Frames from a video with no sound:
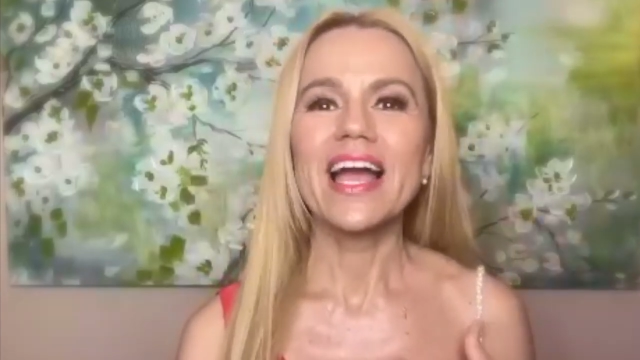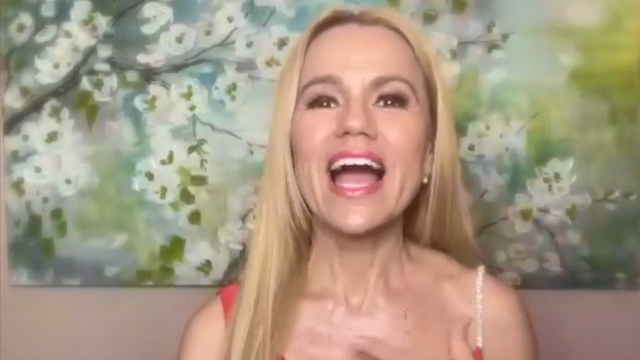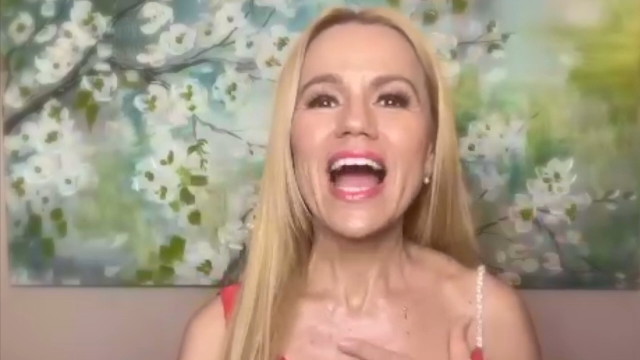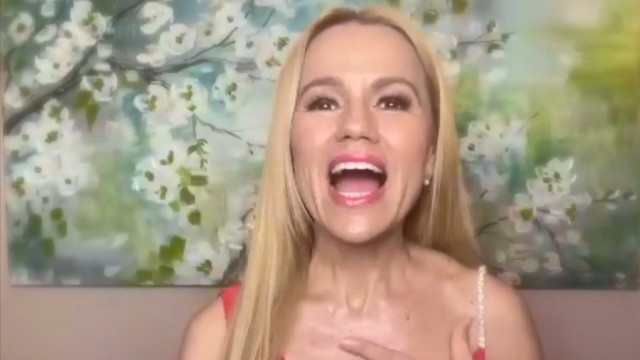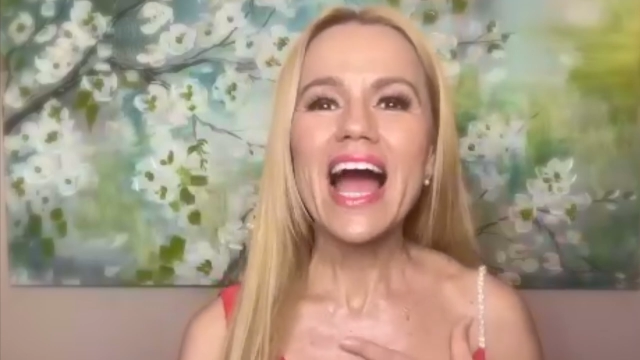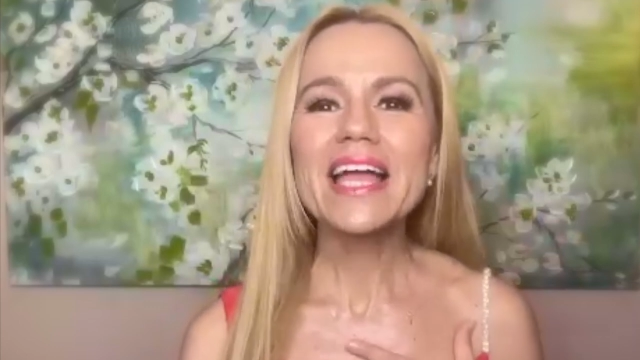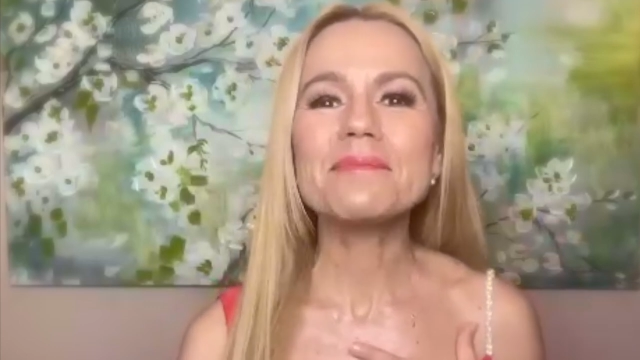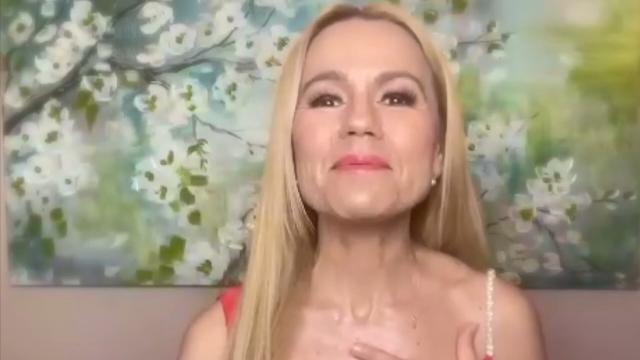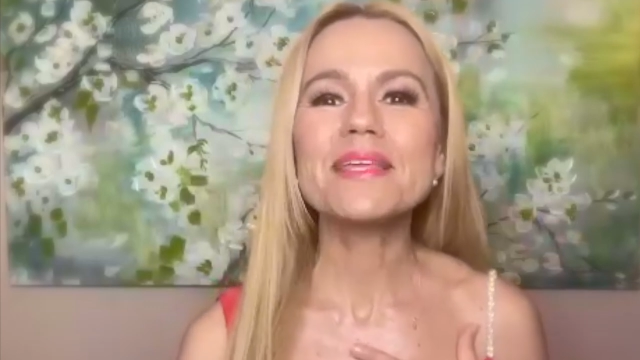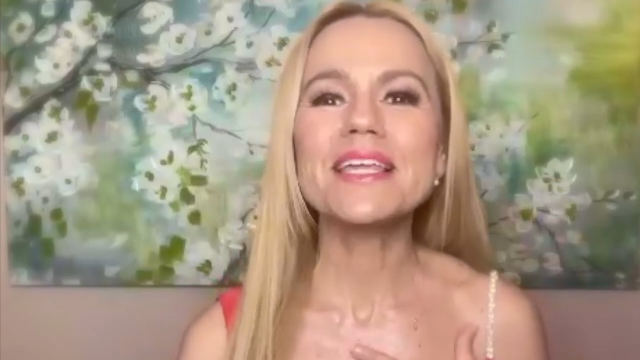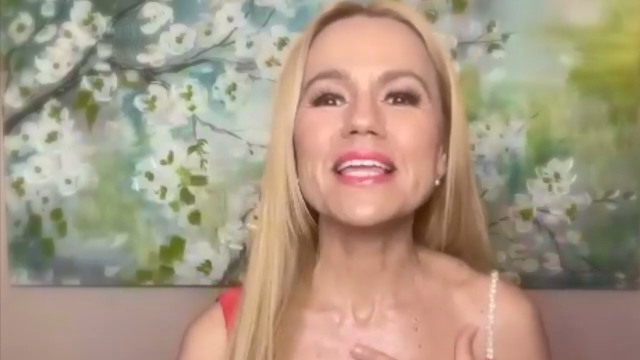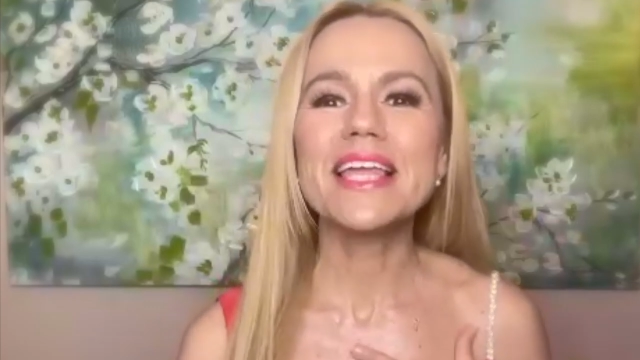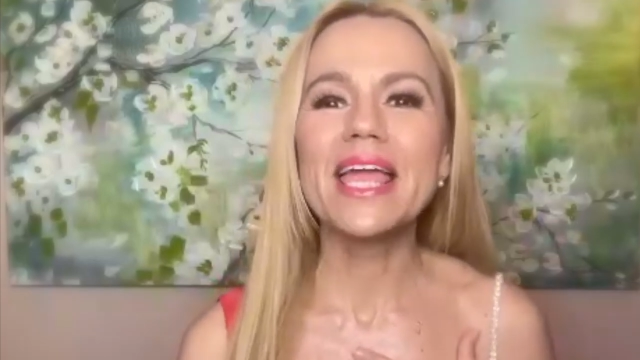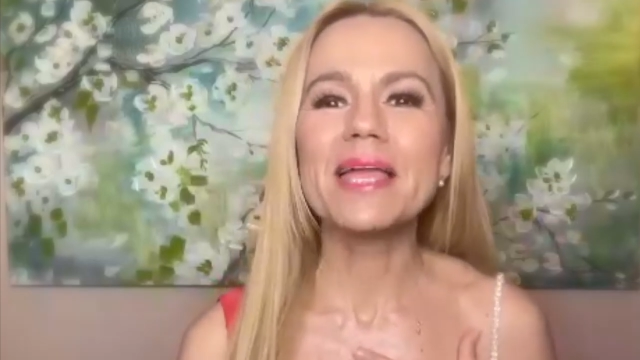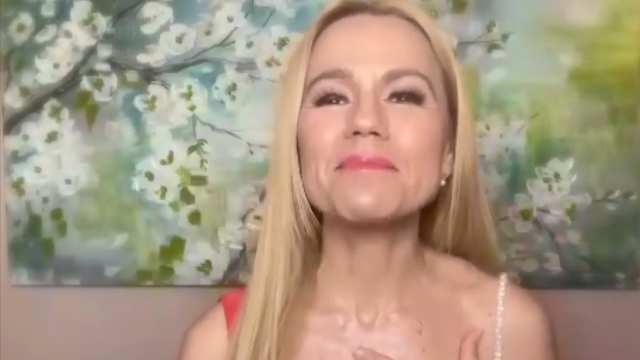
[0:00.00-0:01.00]
I
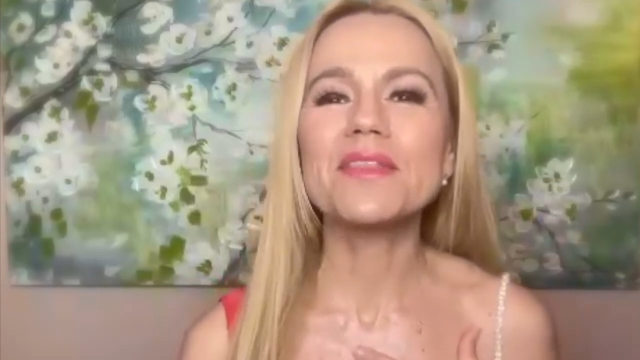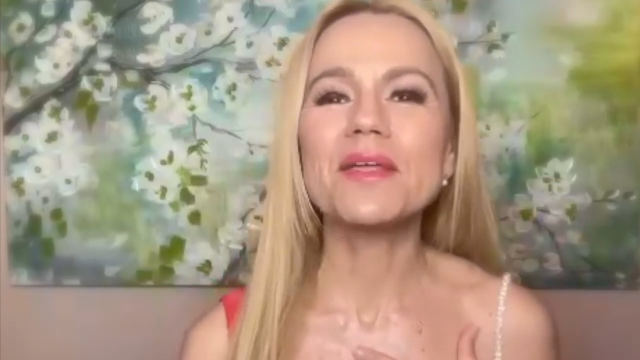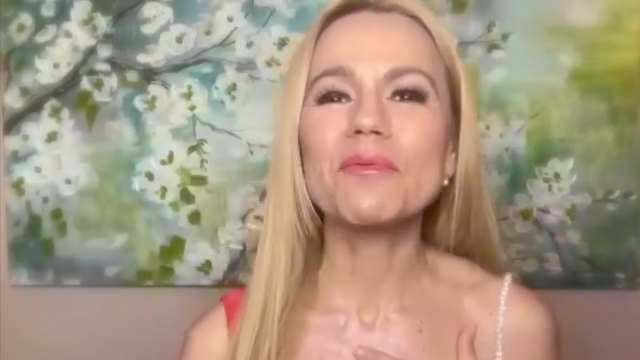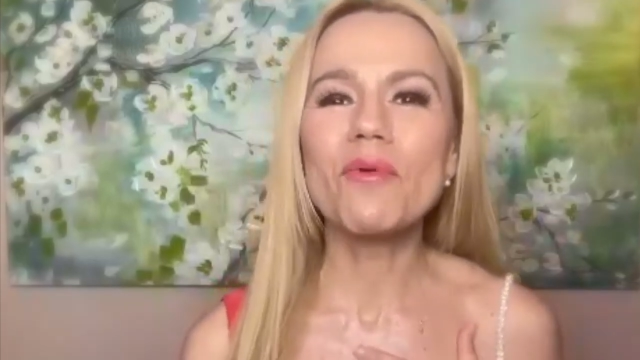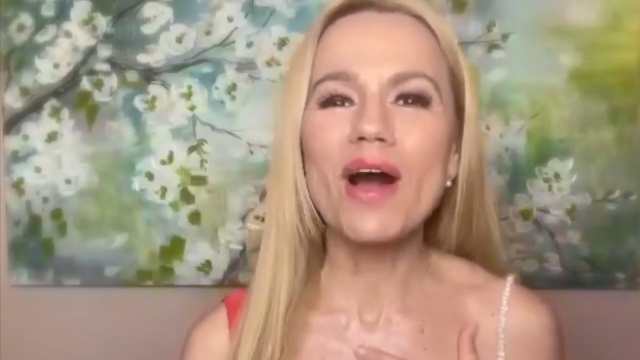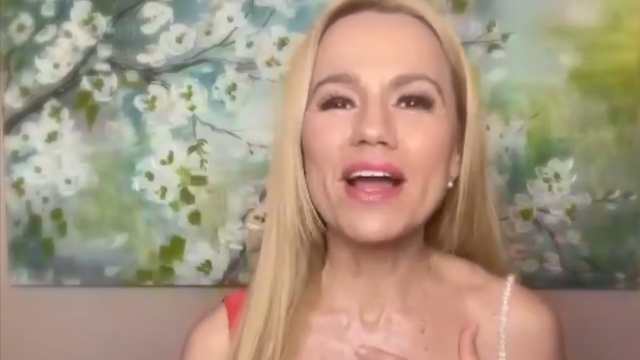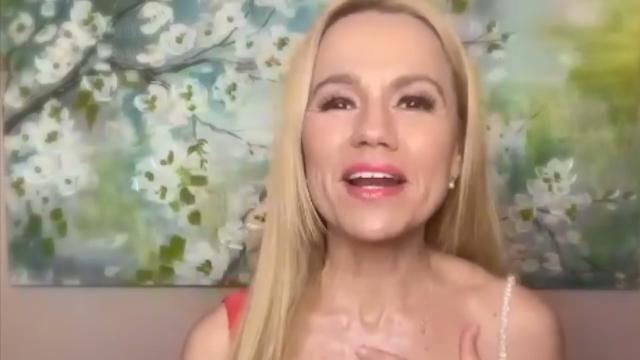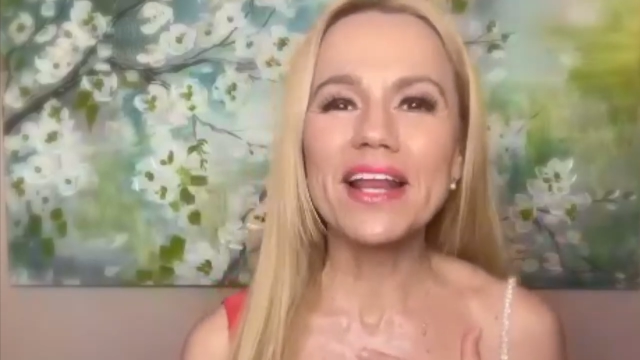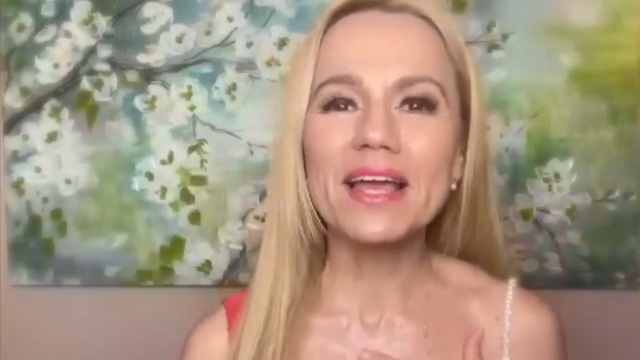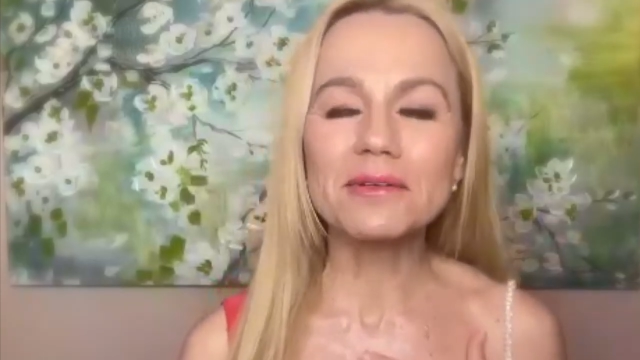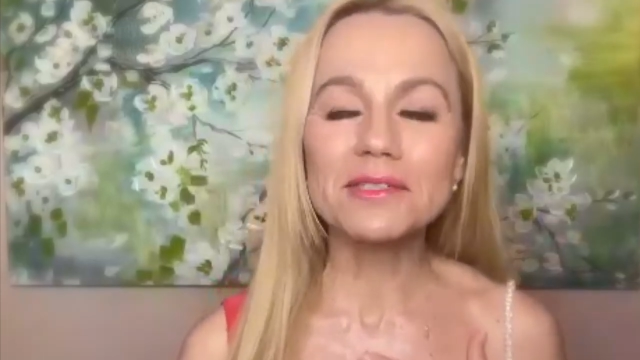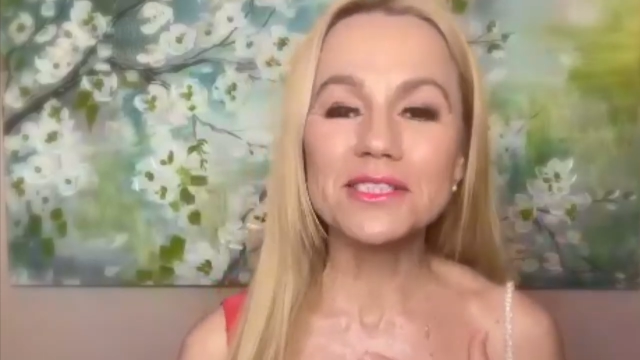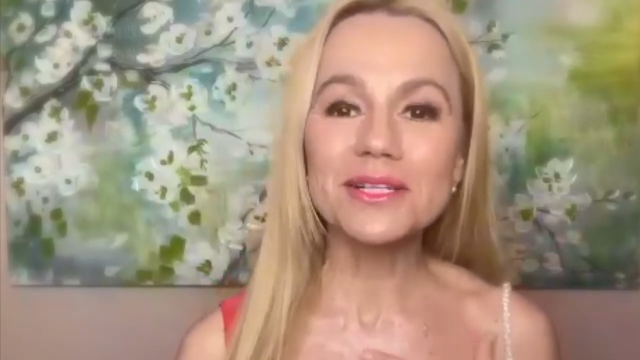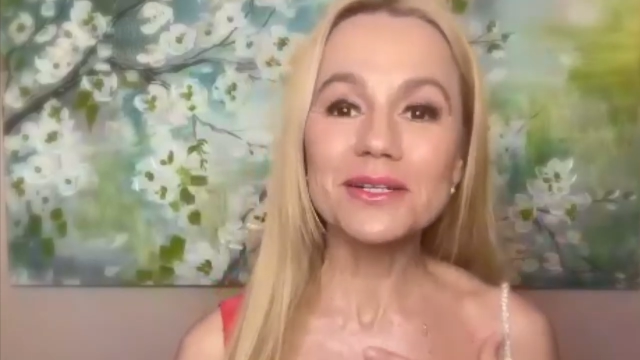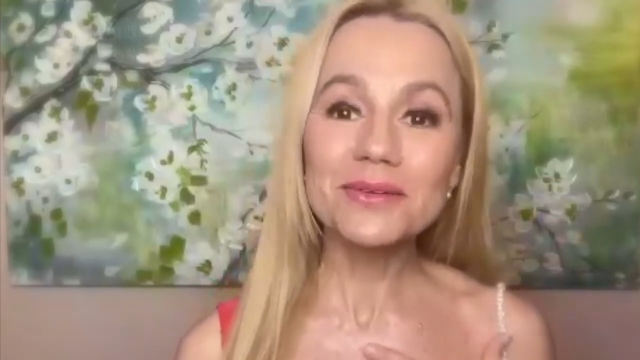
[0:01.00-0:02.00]
became the one I
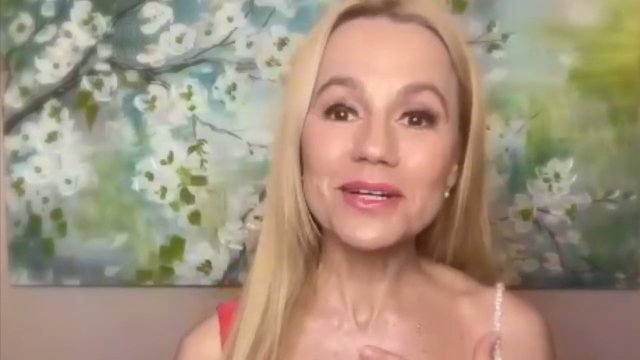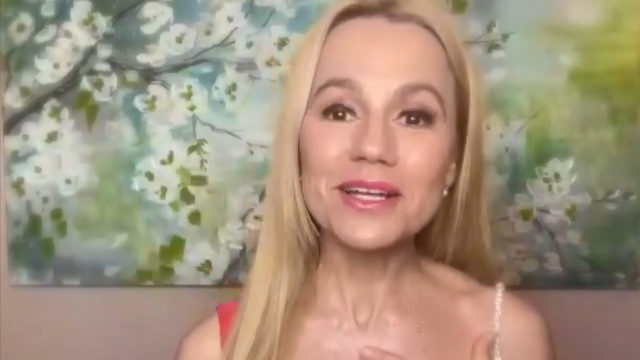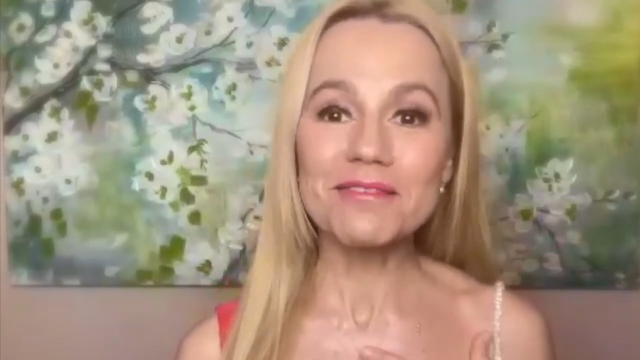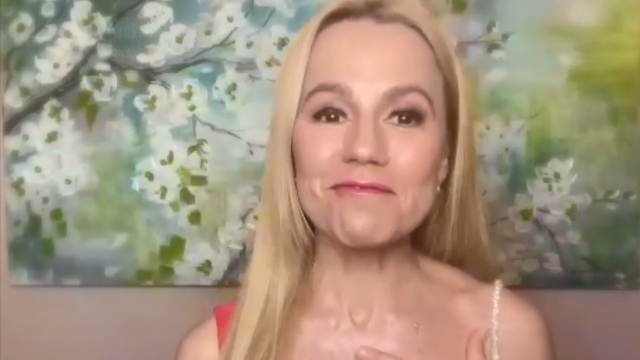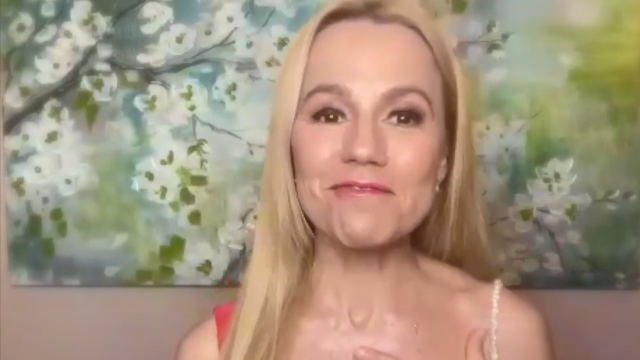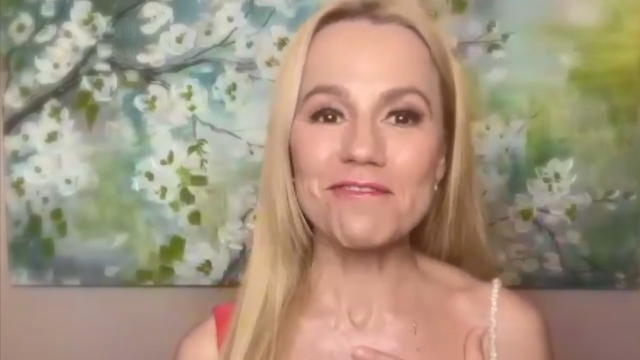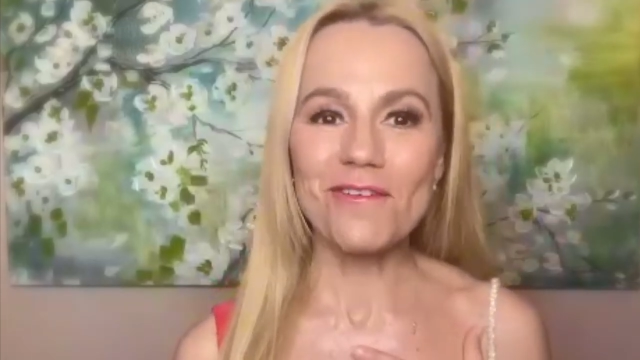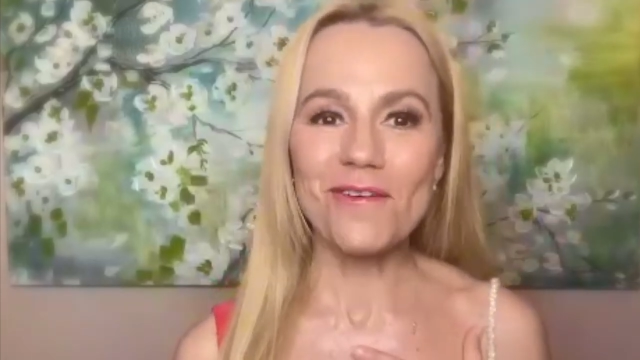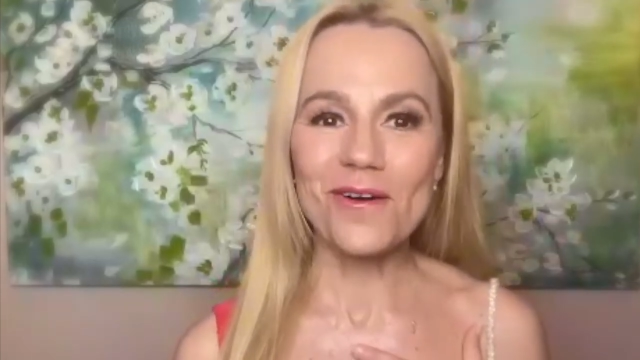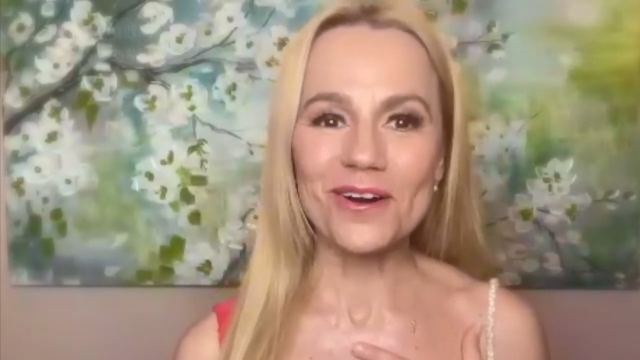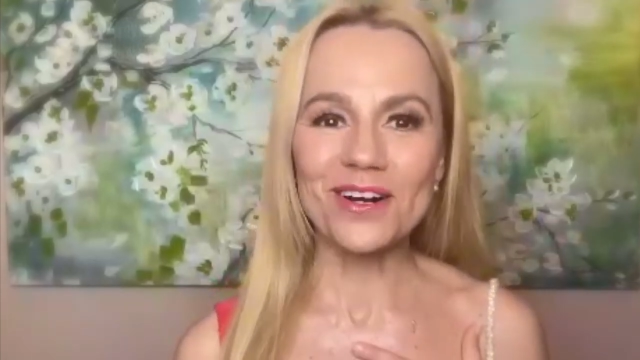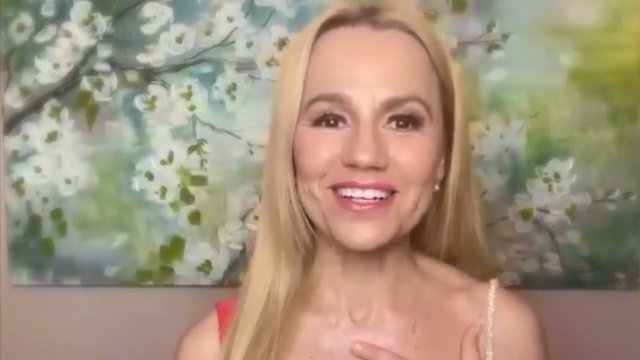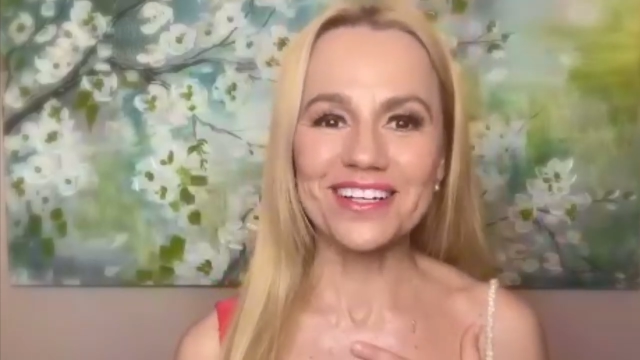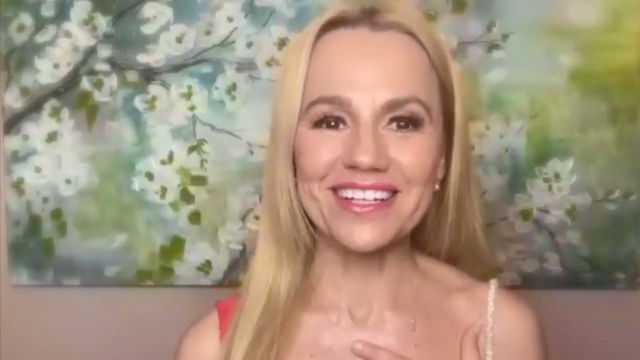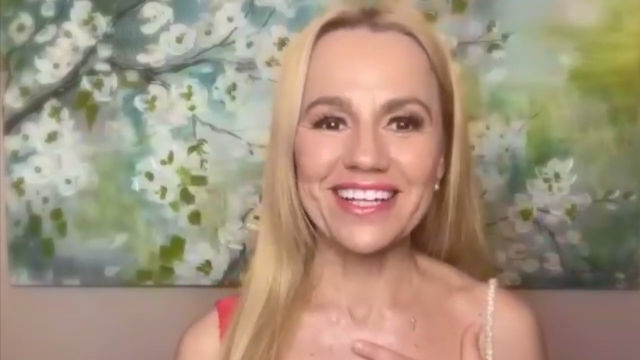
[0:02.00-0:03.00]
was looking for,